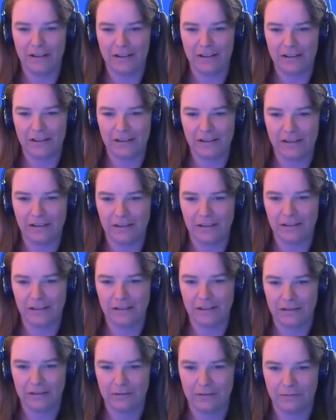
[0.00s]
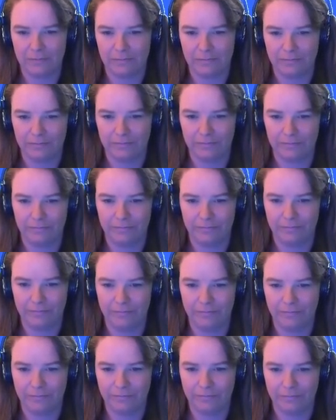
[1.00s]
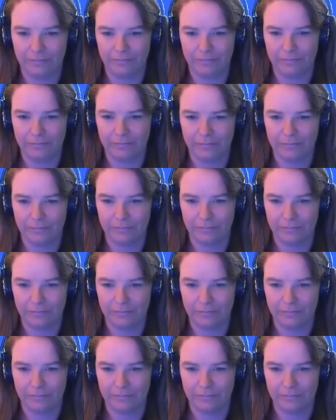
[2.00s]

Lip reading: Nothing is said.